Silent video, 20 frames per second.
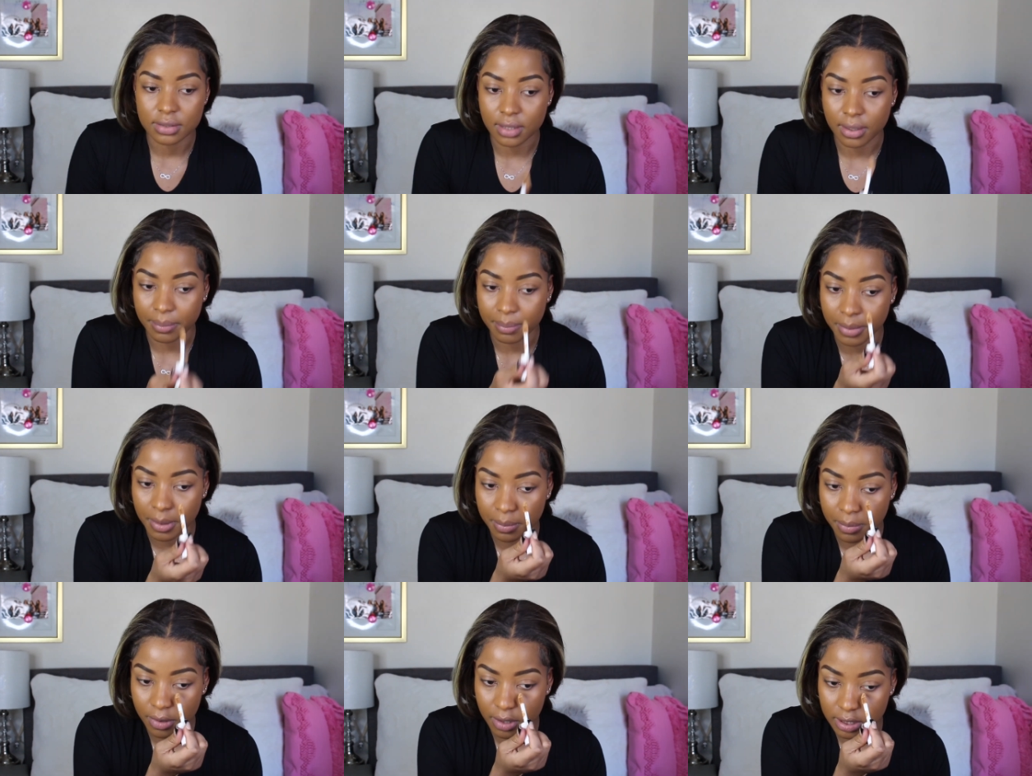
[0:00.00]
some
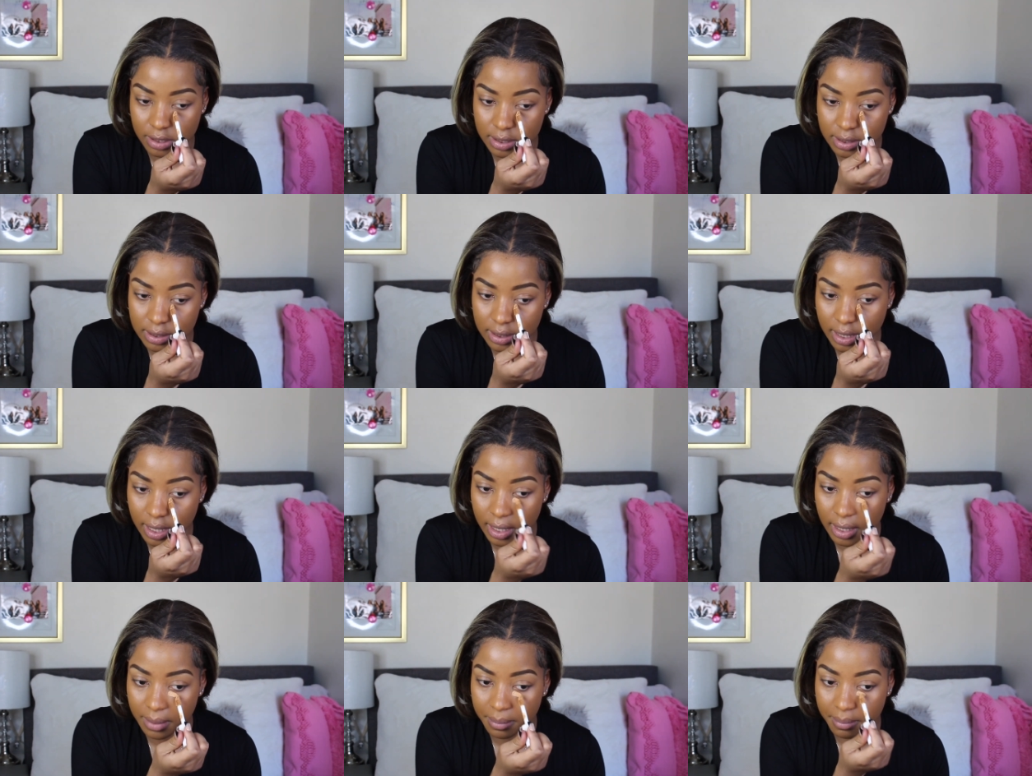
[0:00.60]
people are just
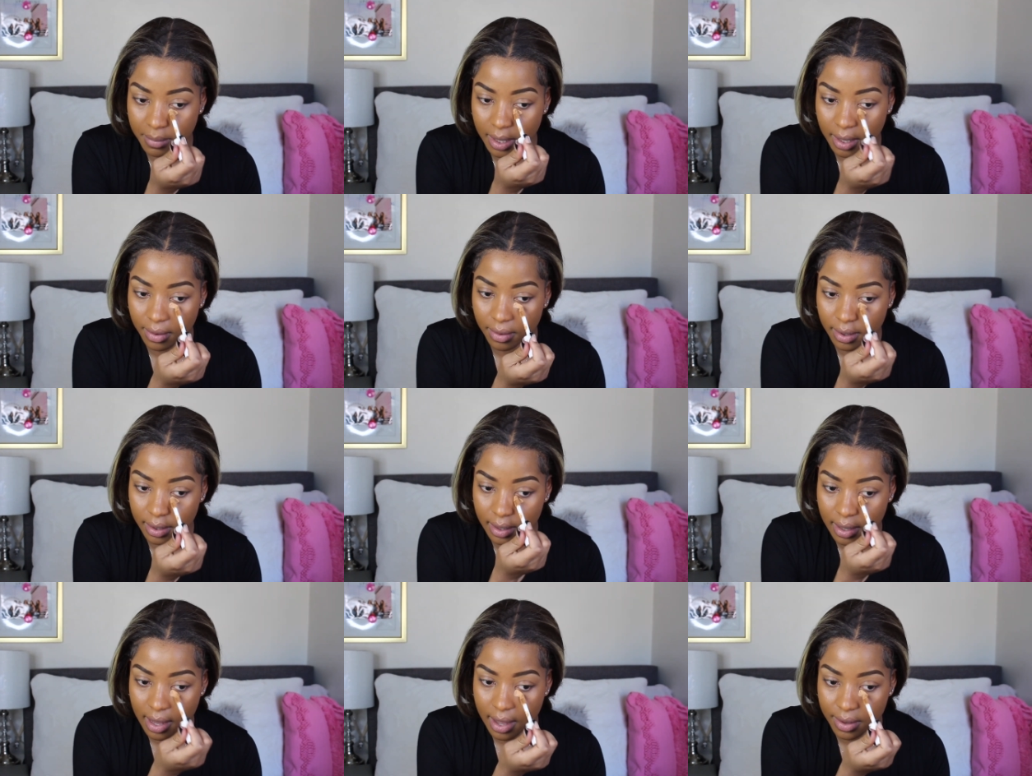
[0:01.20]
getting
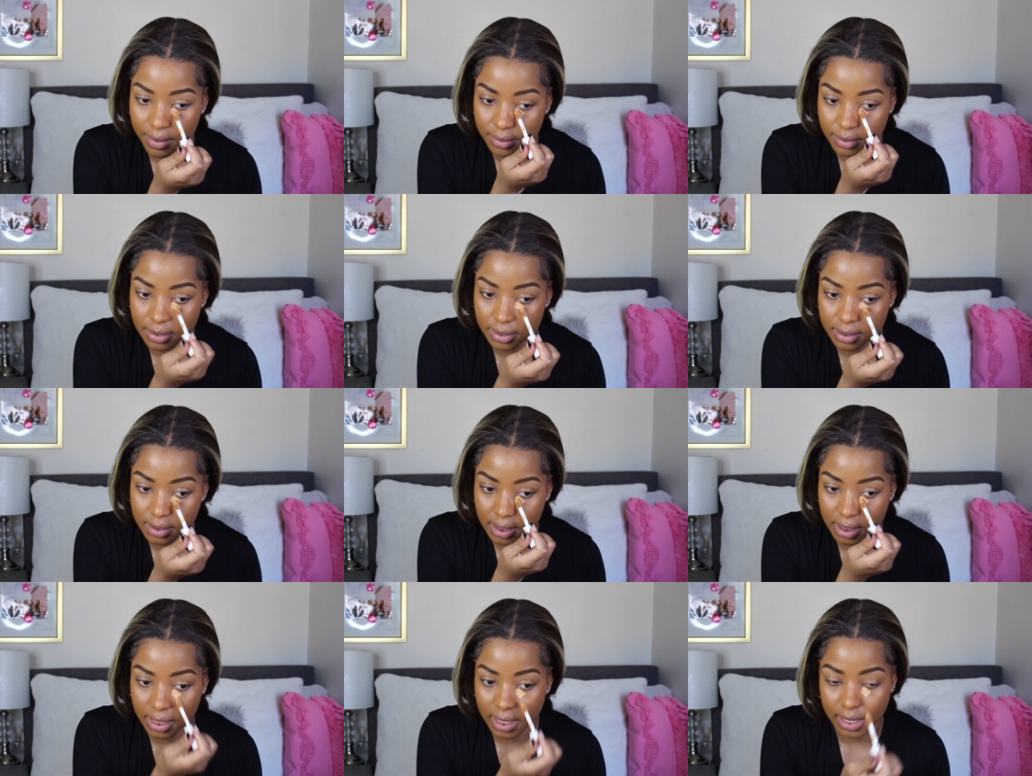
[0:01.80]
married now
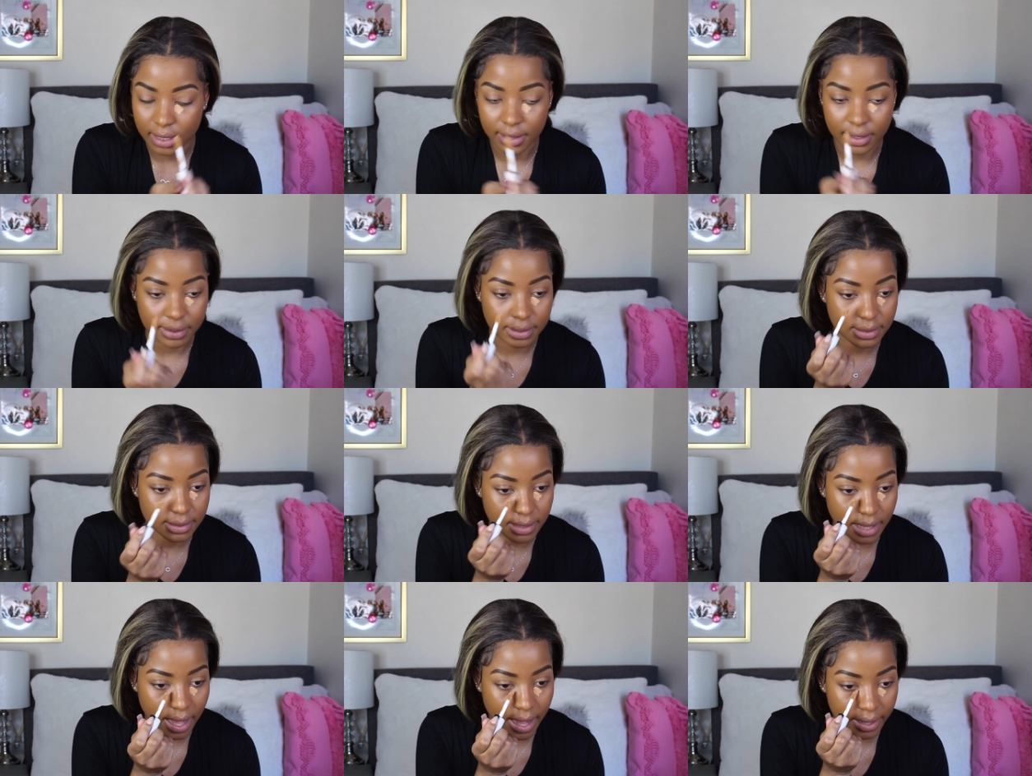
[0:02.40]
just to get the
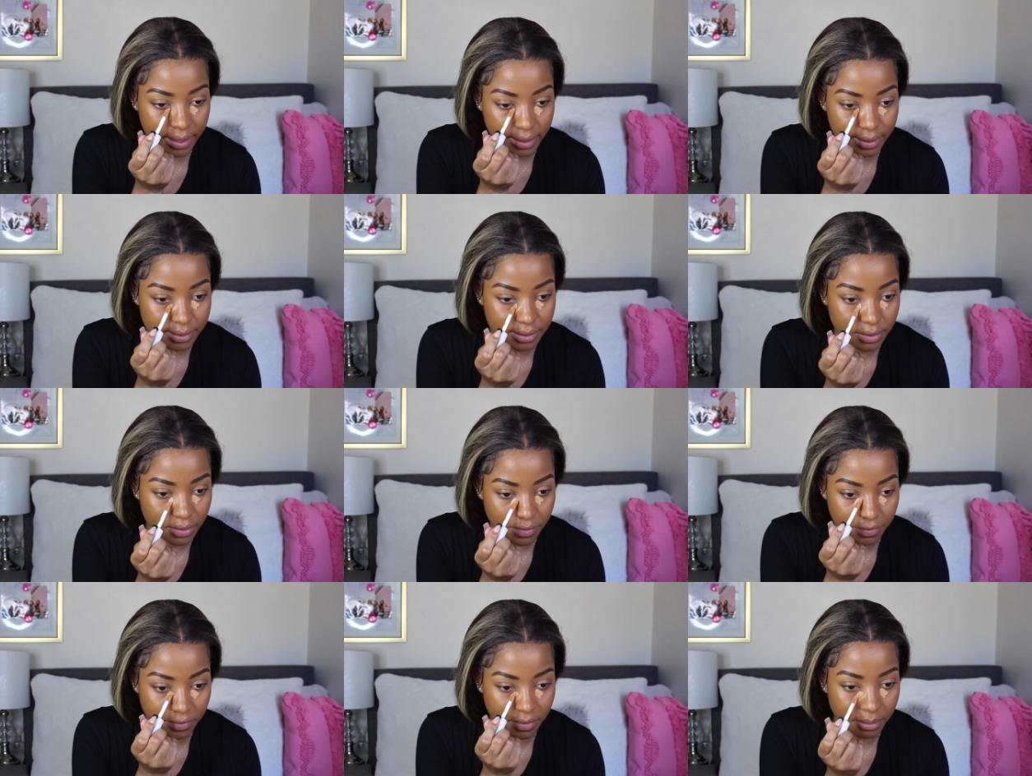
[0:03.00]
status
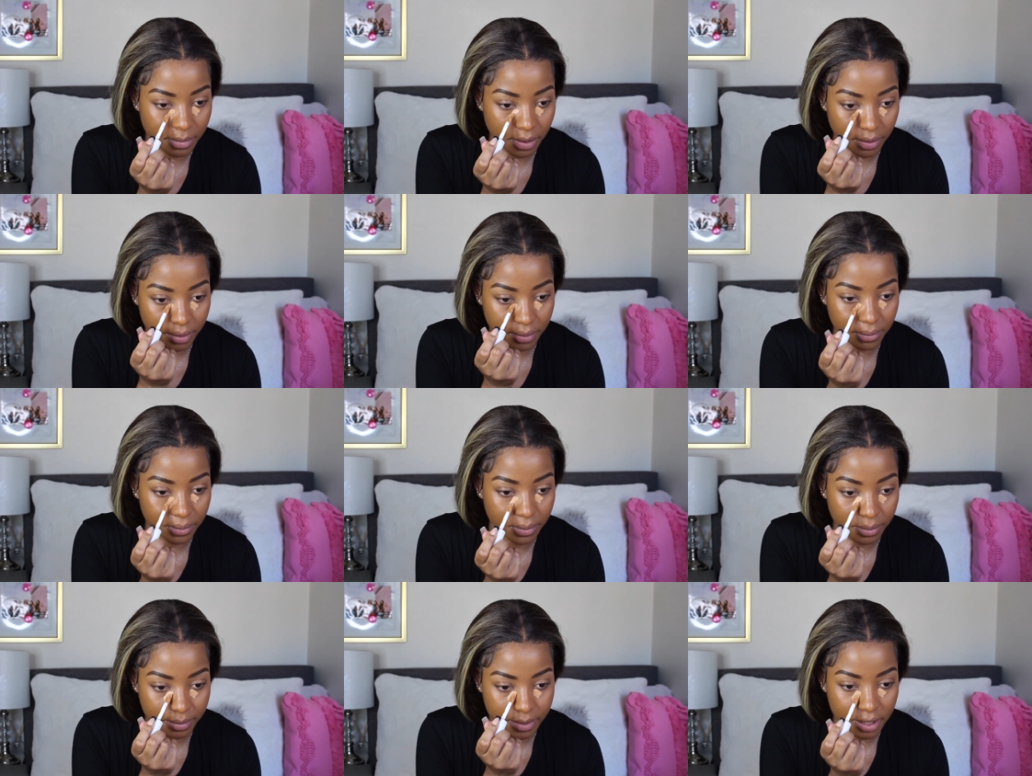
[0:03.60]
of a married
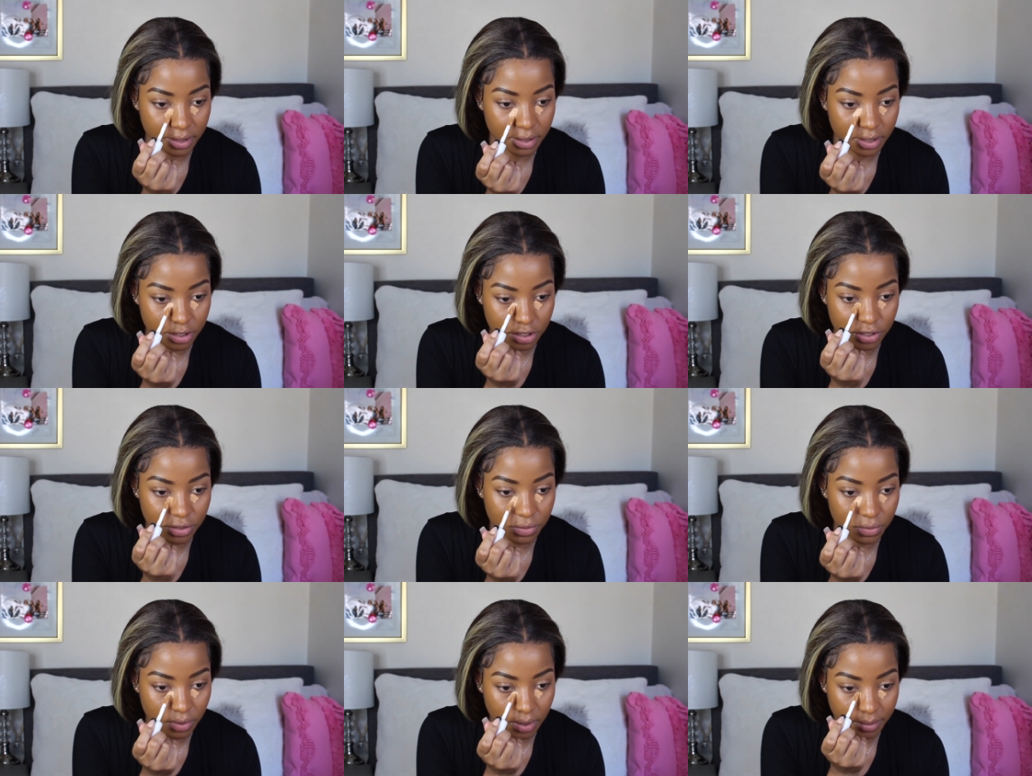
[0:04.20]
woman they
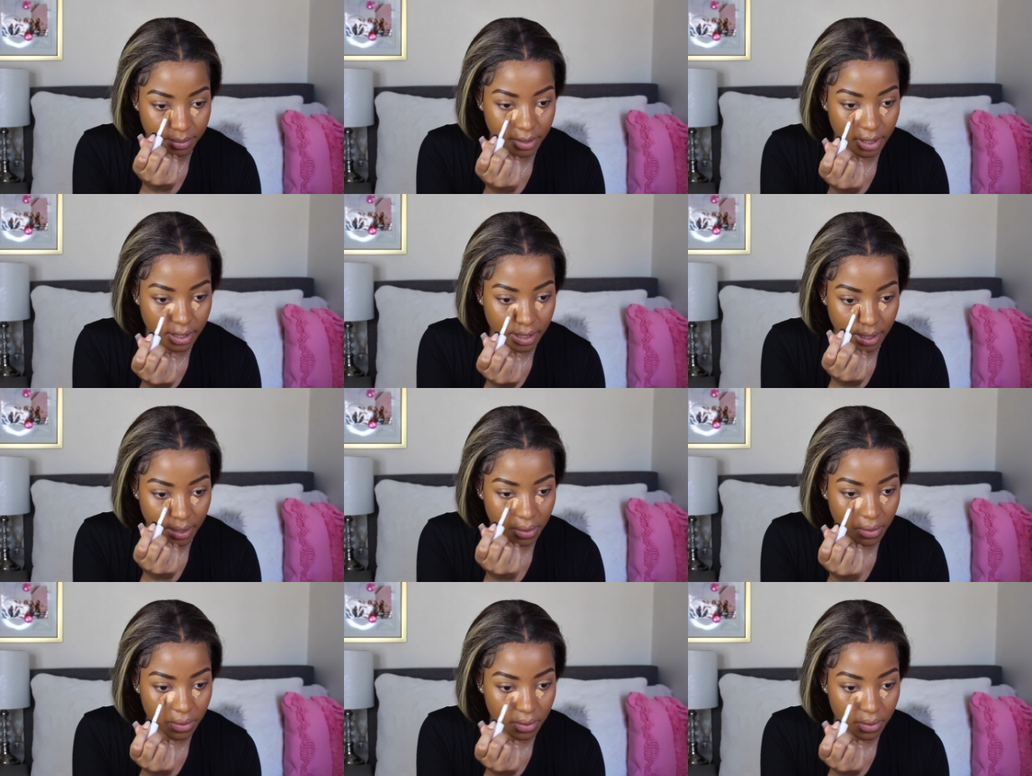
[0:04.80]
just want to be like